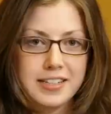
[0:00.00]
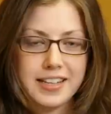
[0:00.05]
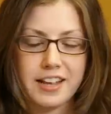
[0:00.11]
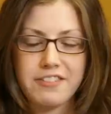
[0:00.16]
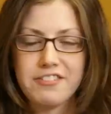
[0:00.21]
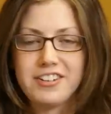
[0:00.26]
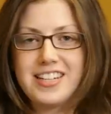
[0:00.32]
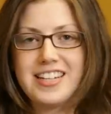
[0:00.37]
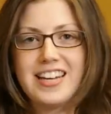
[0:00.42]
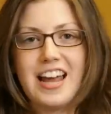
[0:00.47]

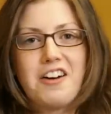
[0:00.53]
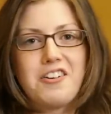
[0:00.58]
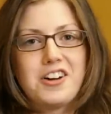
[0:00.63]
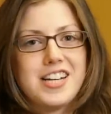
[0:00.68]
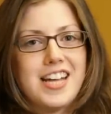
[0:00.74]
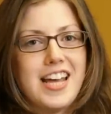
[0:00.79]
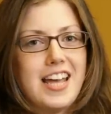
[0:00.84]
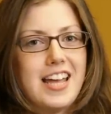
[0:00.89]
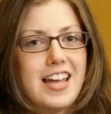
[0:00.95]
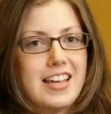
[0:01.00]
17-hour
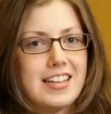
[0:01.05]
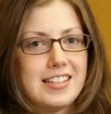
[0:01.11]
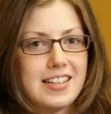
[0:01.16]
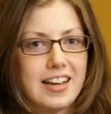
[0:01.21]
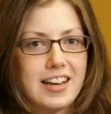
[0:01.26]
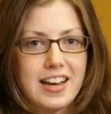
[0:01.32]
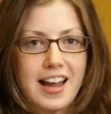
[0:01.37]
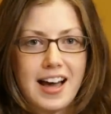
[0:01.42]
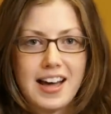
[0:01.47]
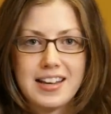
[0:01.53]
days
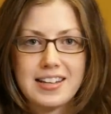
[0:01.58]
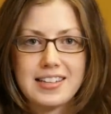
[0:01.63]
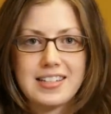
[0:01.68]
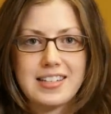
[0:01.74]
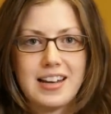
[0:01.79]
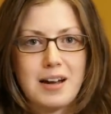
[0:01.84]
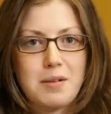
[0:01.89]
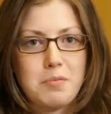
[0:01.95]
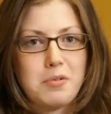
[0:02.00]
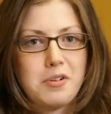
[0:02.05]
and
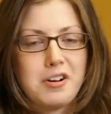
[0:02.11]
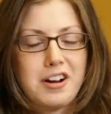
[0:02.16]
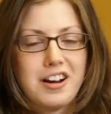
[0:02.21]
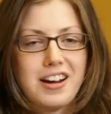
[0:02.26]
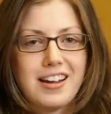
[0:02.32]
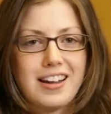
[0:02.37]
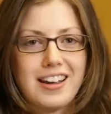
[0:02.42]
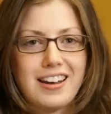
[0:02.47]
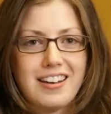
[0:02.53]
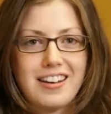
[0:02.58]
non-stop
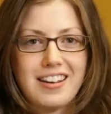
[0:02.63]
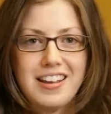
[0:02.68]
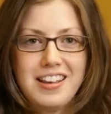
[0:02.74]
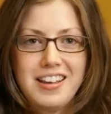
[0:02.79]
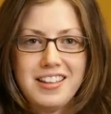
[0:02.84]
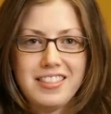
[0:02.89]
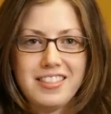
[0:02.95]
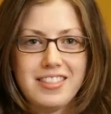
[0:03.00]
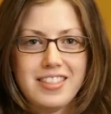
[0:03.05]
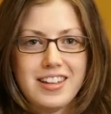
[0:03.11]
work.
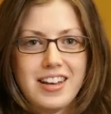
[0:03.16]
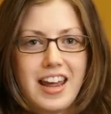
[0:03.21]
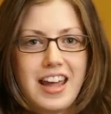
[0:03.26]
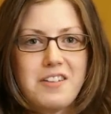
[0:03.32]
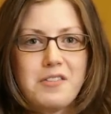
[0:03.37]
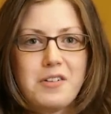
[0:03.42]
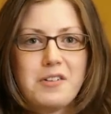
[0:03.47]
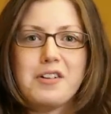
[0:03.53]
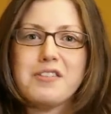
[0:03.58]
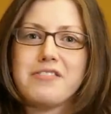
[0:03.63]
And the
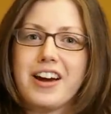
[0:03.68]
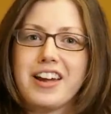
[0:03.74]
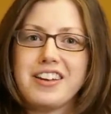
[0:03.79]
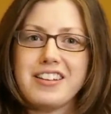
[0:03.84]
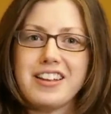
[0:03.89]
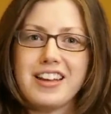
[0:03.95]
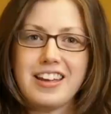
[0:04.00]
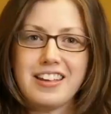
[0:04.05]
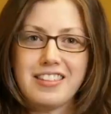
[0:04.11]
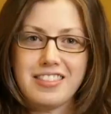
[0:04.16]
night when we
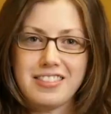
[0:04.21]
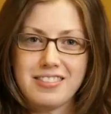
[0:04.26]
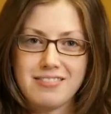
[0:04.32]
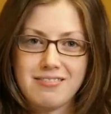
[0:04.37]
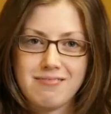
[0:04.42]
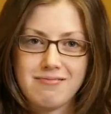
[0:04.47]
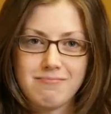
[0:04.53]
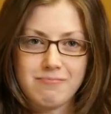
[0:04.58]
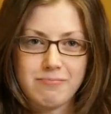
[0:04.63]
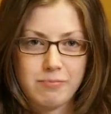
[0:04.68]
finally
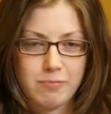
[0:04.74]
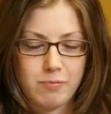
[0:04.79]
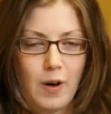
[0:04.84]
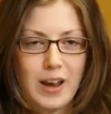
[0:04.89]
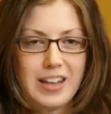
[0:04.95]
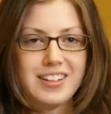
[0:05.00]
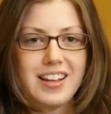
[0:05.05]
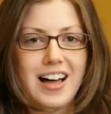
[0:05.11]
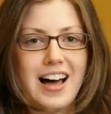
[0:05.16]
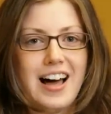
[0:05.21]

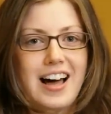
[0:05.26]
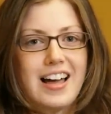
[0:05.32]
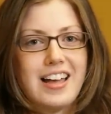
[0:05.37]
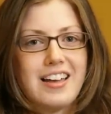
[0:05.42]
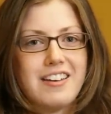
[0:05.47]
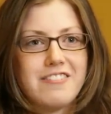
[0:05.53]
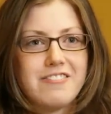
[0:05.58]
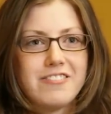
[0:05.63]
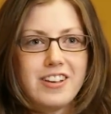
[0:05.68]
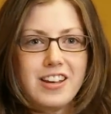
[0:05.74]
went
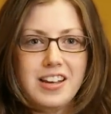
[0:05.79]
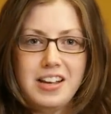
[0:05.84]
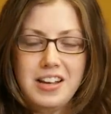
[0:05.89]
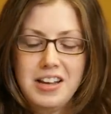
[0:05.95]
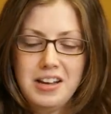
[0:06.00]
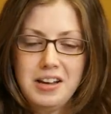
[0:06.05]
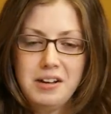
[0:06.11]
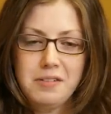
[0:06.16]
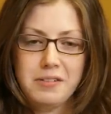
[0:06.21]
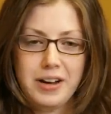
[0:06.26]
live,
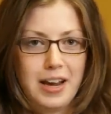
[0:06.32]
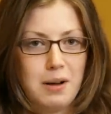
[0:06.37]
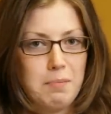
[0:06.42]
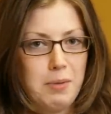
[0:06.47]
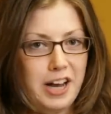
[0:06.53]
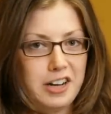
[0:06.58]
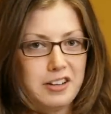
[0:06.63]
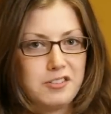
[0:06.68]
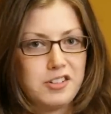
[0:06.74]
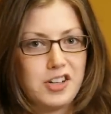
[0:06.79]
we had a
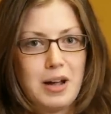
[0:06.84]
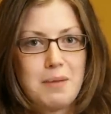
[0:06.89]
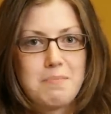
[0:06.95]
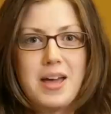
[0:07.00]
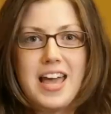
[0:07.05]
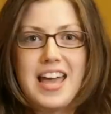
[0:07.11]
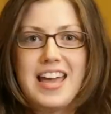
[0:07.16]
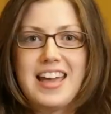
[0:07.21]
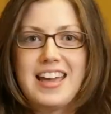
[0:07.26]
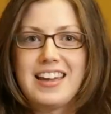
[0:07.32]
bottle of
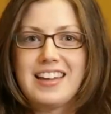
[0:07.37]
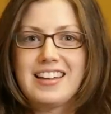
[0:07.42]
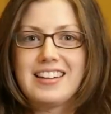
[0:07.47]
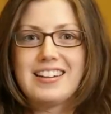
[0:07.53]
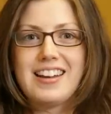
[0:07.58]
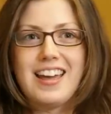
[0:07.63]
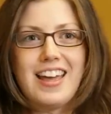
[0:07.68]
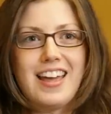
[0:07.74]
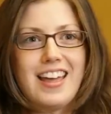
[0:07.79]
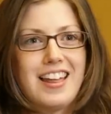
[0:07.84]
champagne
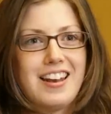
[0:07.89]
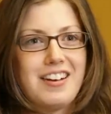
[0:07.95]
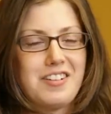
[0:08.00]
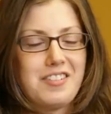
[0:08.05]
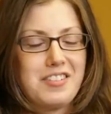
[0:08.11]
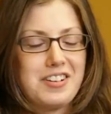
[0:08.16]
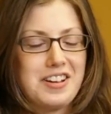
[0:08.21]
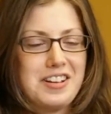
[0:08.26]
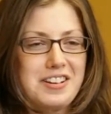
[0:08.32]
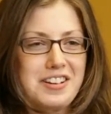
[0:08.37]

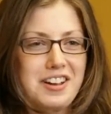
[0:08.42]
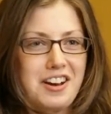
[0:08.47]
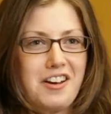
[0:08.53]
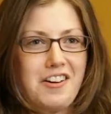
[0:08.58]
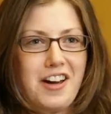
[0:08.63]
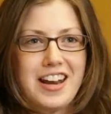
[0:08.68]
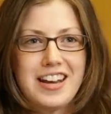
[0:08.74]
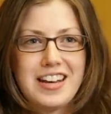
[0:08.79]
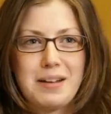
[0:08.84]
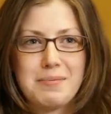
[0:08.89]
and
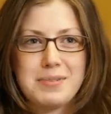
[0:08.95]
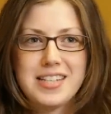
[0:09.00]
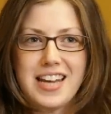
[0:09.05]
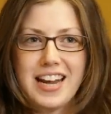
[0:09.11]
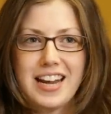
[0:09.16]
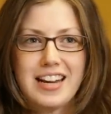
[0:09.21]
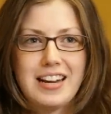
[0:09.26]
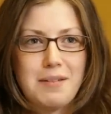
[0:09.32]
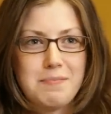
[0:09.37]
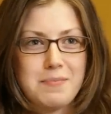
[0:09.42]
ended up
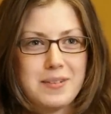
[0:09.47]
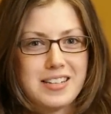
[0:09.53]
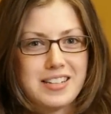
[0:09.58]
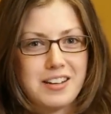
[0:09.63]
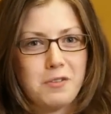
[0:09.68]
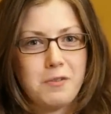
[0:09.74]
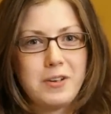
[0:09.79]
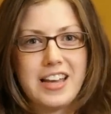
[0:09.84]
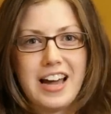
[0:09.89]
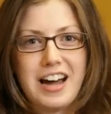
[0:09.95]
staying up
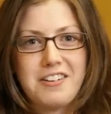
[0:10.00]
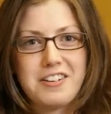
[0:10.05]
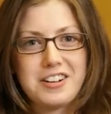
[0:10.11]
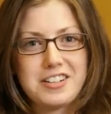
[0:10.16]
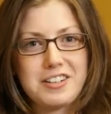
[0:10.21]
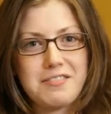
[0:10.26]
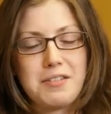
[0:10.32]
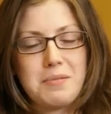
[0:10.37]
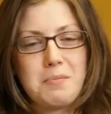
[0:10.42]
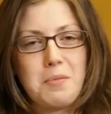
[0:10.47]
until wee hours
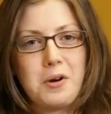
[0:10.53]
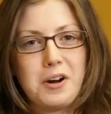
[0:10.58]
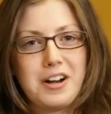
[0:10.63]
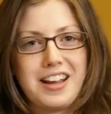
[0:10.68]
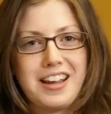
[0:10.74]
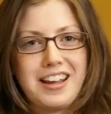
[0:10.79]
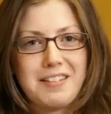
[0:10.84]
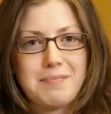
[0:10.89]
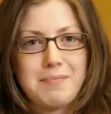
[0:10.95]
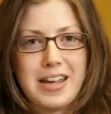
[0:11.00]
of the
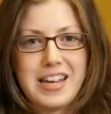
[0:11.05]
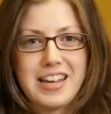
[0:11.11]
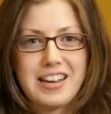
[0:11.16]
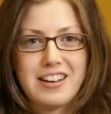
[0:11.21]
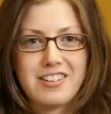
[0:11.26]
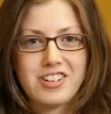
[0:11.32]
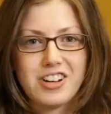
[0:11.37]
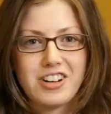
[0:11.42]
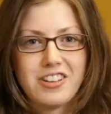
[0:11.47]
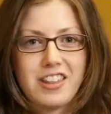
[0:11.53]
morning making
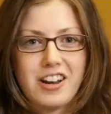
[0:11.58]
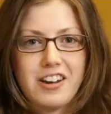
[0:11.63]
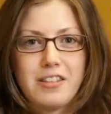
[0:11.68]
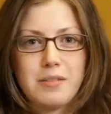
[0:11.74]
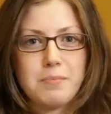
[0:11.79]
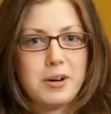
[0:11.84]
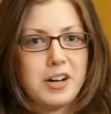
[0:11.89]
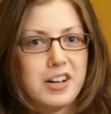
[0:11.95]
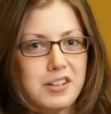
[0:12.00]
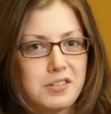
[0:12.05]
sure that all
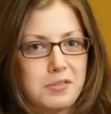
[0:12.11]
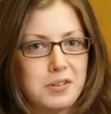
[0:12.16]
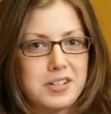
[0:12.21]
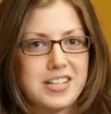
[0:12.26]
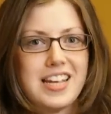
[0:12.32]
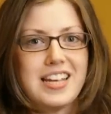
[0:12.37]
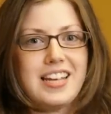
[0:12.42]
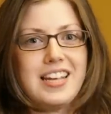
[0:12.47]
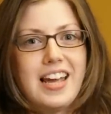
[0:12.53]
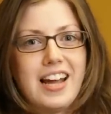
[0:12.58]
the bugs were
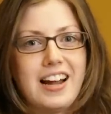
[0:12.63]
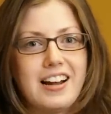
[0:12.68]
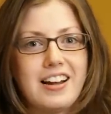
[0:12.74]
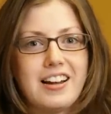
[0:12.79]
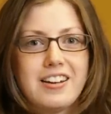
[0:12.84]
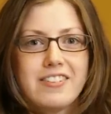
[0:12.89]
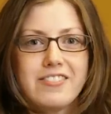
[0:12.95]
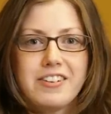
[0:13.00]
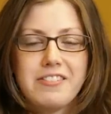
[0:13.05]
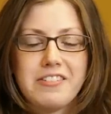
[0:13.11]
taken care
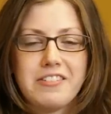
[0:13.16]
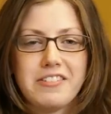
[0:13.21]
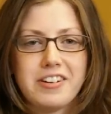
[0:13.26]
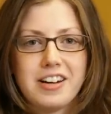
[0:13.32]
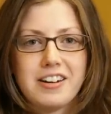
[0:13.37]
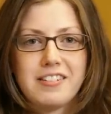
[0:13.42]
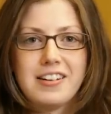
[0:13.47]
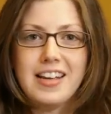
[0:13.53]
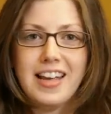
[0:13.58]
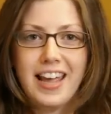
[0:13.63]
of, and we
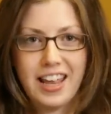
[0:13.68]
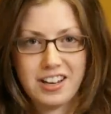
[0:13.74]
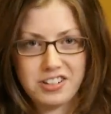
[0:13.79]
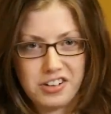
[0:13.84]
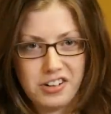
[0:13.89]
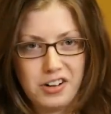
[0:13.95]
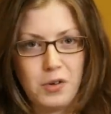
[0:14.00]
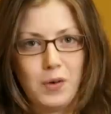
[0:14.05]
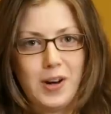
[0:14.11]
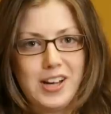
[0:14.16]
were
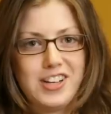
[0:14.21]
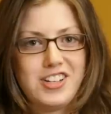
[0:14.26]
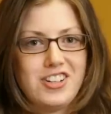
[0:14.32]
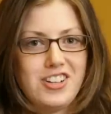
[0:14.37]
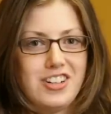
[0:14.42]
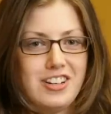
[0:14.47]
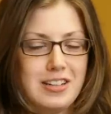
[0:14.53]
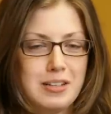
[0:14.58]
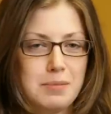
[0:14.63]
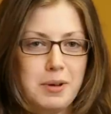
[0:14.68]
answering
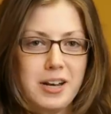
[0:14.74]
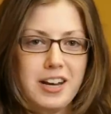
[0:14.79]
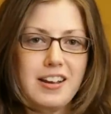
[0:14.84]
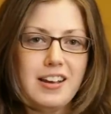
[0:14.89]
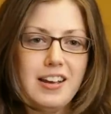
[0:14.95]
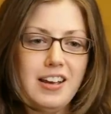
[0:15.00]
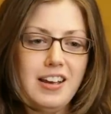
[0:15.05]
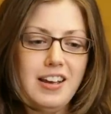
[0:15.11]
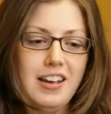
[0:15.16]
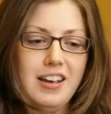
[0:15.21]
questions. But
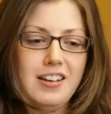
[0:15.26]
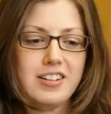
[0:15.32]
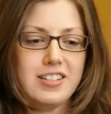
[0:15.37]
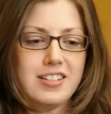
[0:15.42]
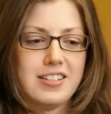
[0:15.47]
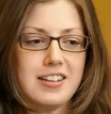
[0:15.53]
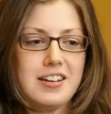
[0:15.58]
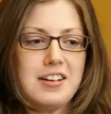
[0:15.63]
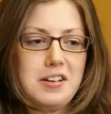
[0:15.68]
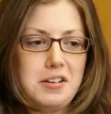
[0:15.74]

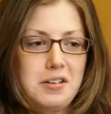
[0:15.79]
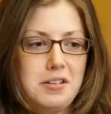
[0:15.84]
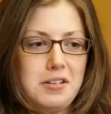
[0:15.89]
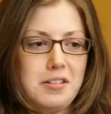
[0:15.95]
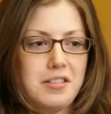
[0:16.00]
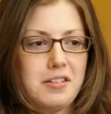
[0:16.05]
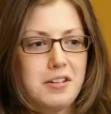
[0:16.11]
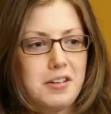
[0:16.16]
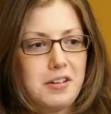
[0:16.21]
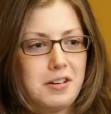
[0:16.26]
just
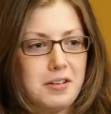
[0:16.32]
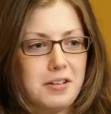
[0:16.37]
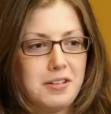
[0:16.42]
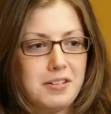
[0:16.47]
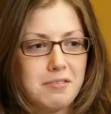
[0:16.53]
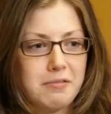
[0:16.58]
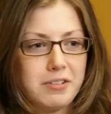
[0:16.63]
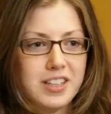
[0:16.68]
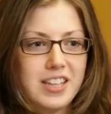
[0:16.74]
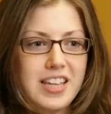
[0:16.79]
the
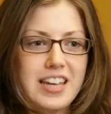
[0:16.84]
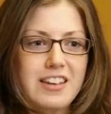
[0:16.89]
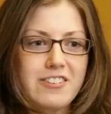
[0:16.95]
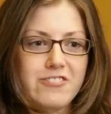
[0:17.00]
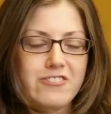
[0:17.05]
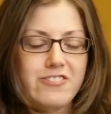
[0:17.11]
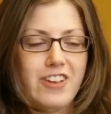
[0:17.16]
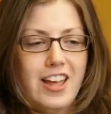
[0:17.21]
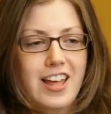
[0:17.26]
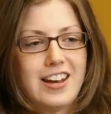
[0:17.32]

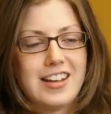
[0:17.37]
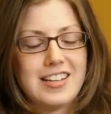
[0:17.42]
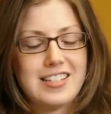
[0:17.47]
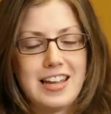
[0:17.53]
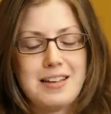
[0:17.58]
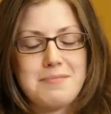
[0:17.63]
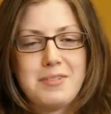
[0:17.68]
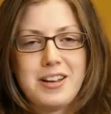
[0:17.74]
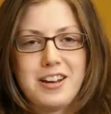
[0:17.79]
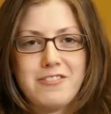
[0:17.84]
relief and
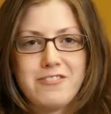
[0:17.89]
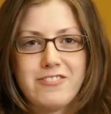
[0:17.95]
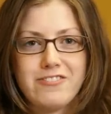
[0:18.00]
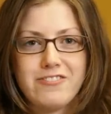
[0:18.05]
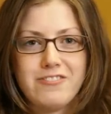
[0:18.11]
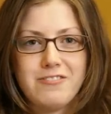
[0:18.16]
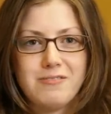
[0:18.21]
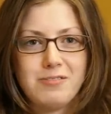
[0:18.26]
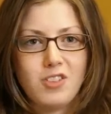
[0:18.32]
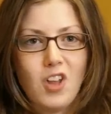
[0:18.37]
excitement
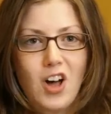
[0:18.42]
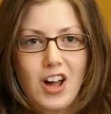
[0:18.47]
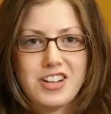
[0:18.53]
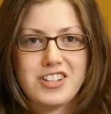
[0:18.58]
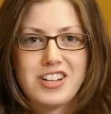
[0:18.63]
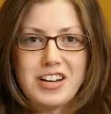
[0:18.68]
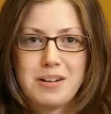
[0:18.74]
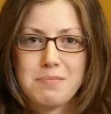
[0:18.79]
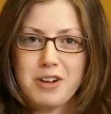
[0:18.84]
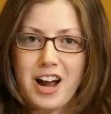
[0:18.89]
of
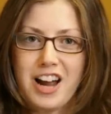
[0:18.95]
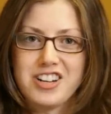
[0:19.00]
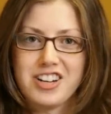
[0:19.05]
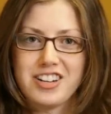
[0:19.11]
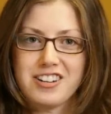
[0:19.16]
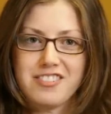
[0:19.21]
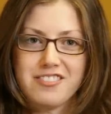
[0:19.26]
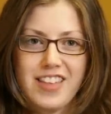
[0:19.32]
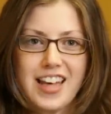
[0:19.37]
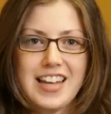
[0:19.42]
launching a
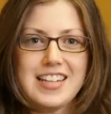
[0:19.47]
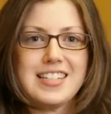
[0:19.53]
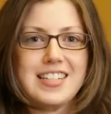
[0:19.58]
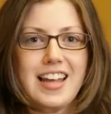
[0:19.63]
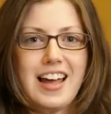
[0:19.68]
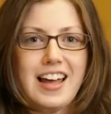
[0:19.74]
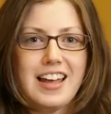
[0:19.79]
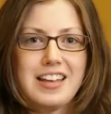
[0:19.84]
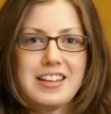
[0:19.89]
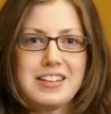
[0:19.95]
project of that
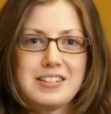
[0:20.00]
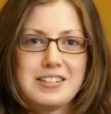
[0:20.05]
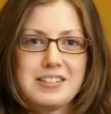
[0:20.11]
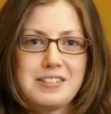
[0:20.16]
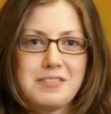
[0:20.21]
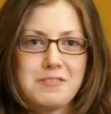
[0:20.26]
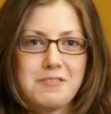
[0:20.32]
size